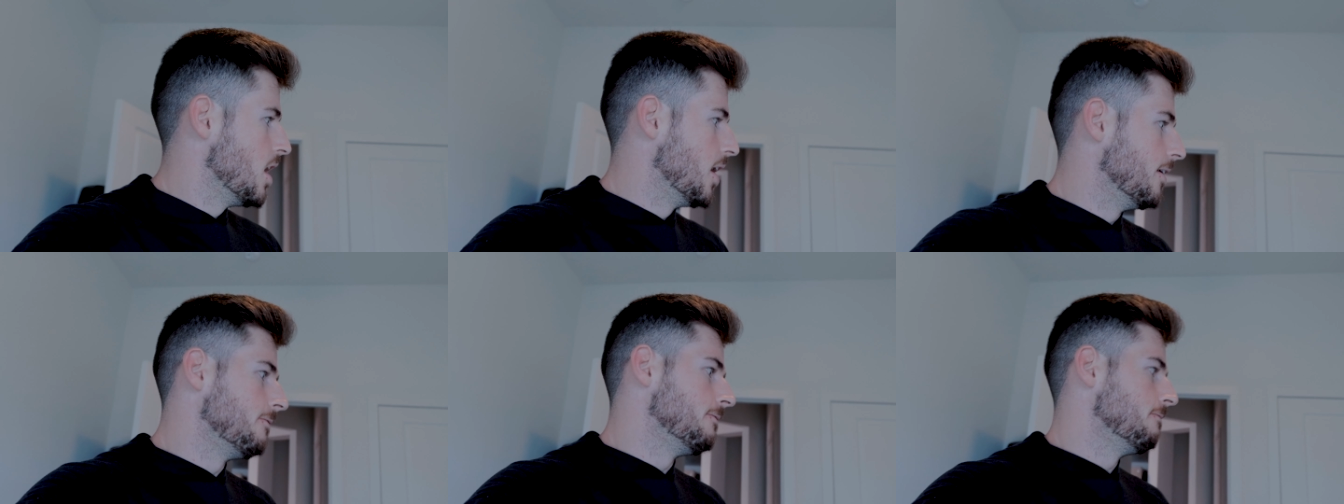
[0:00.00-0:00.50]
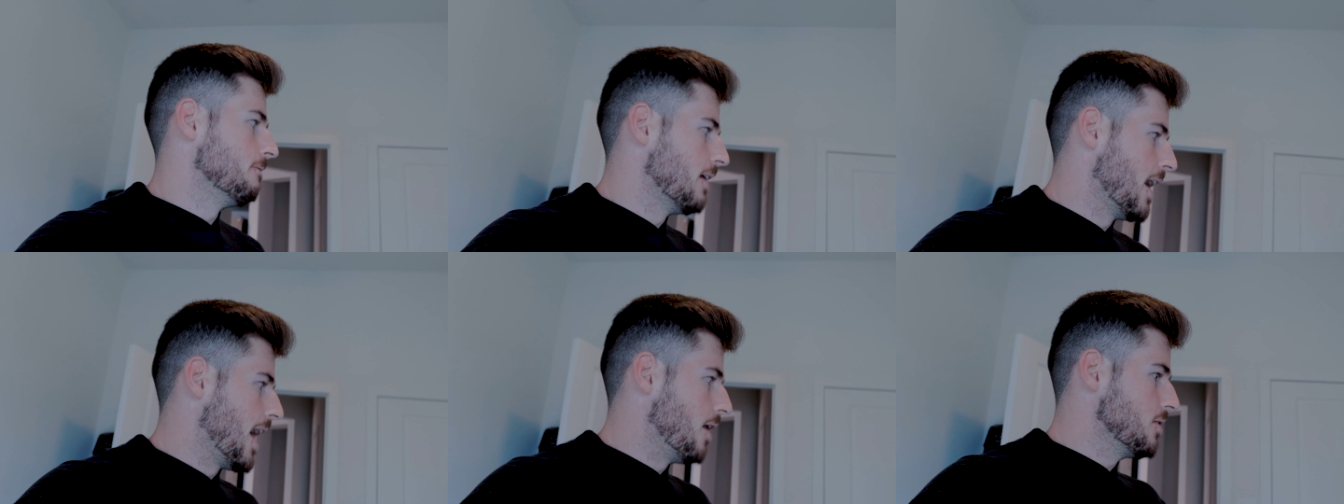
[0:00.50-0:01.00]
Uh,
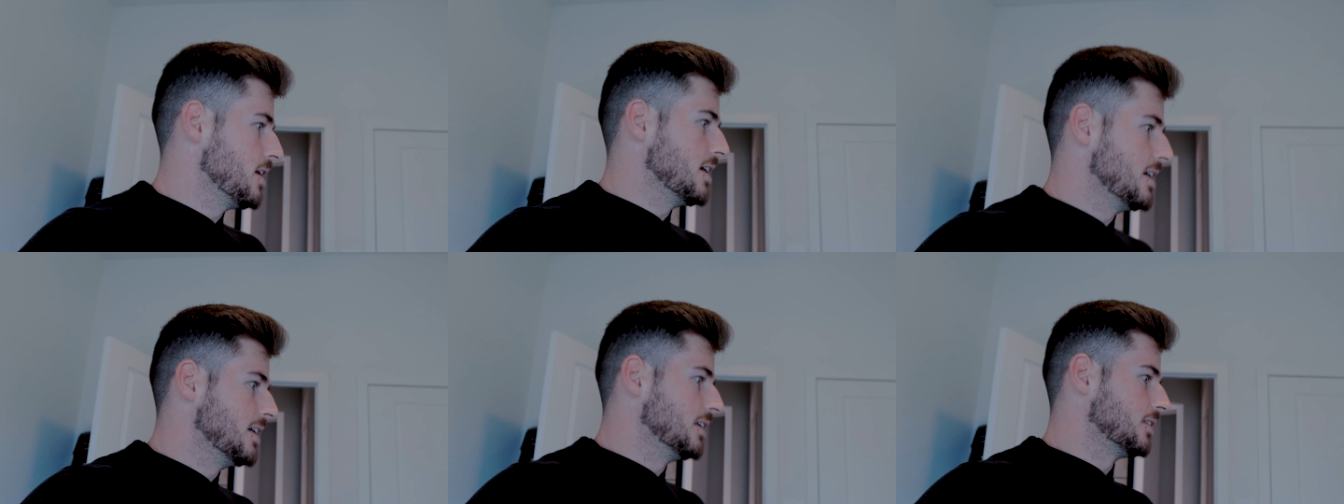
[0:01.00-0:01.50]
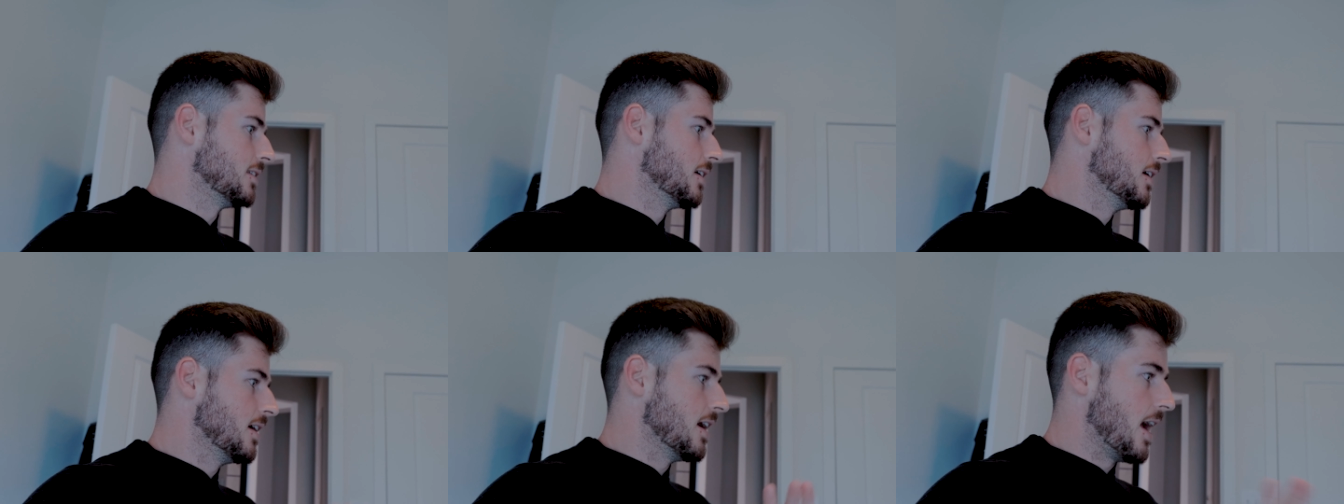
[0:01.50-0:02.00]
how he
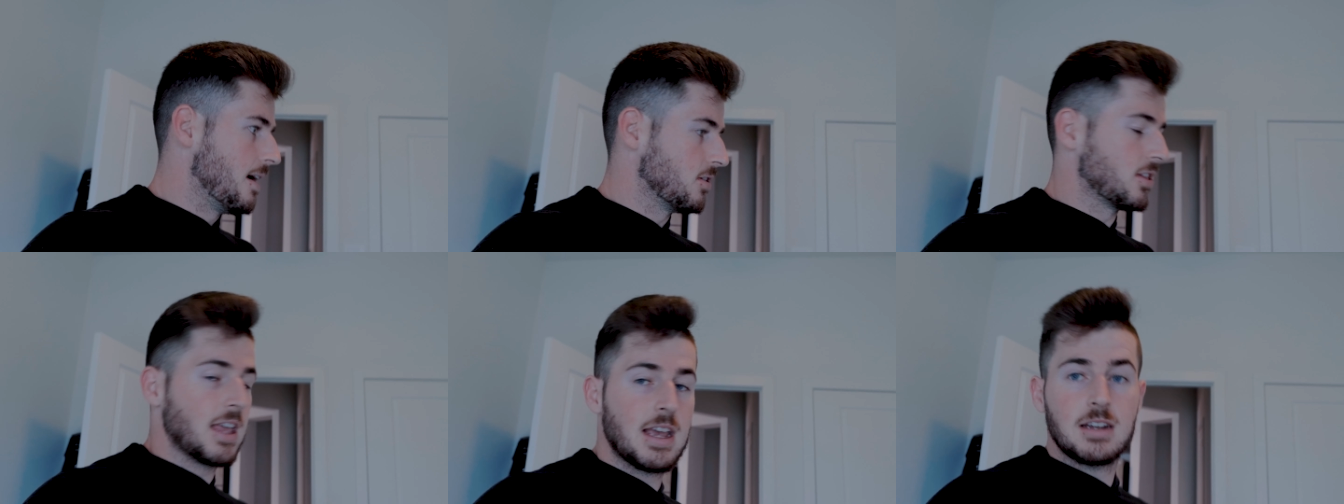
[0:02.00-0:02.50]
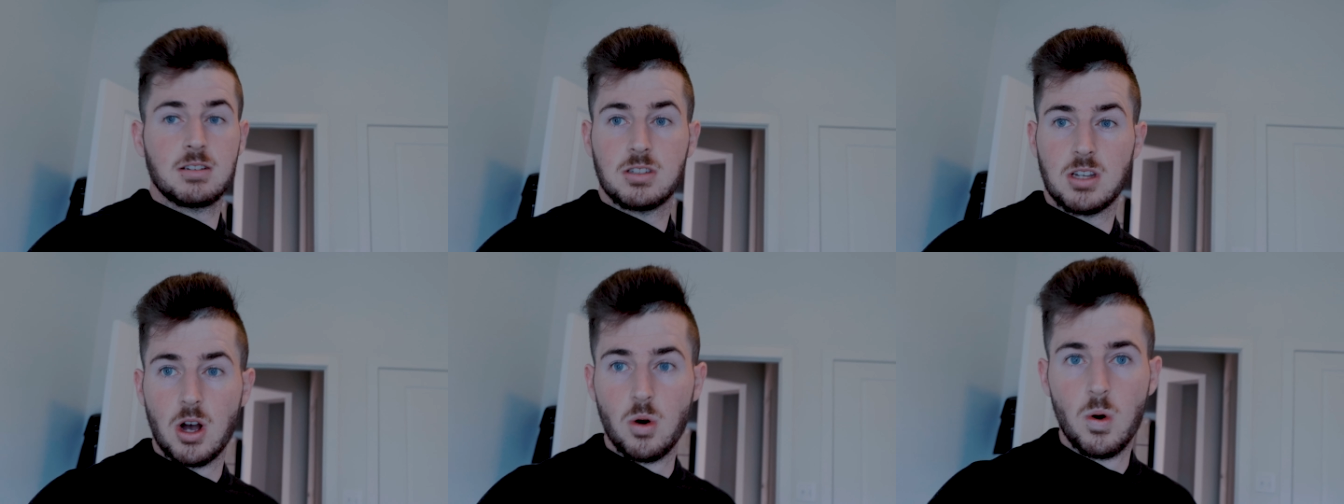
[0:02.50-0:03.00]
is, everything.
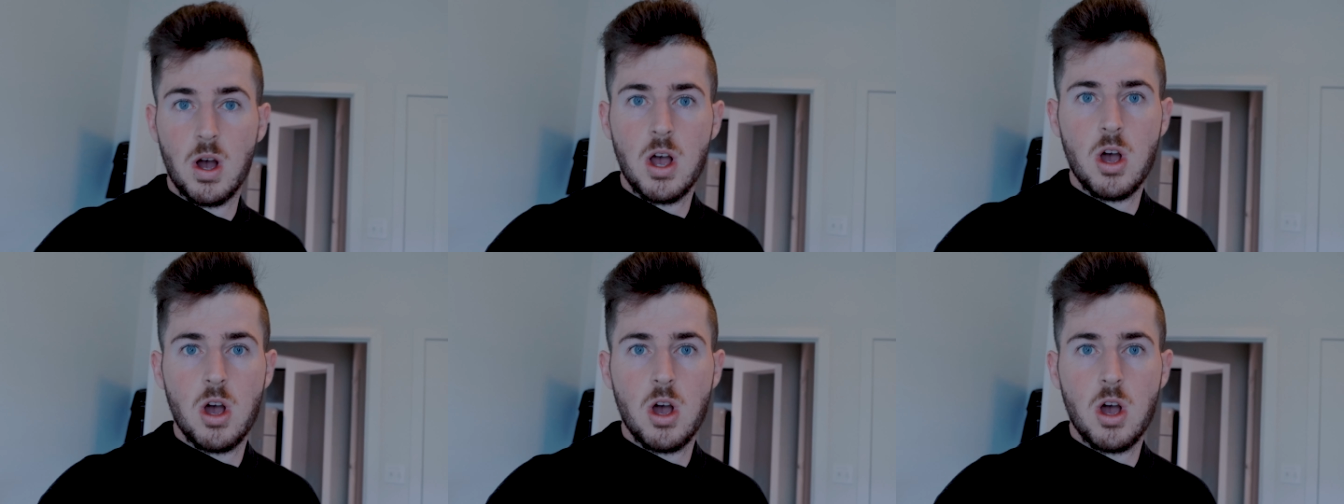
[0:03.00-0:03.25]
So